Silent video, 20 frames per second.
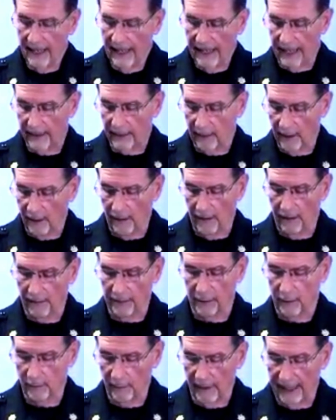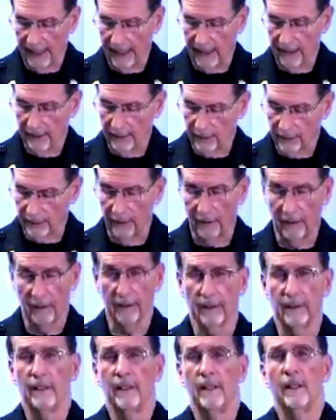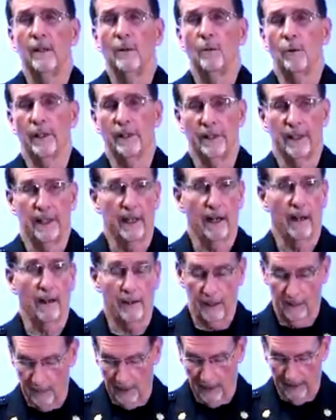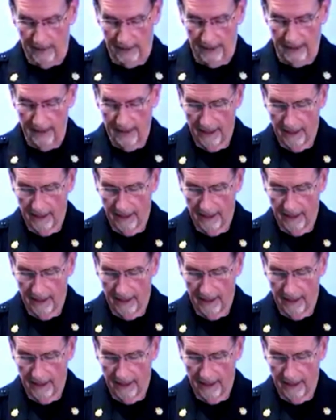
has caused great concern within our community.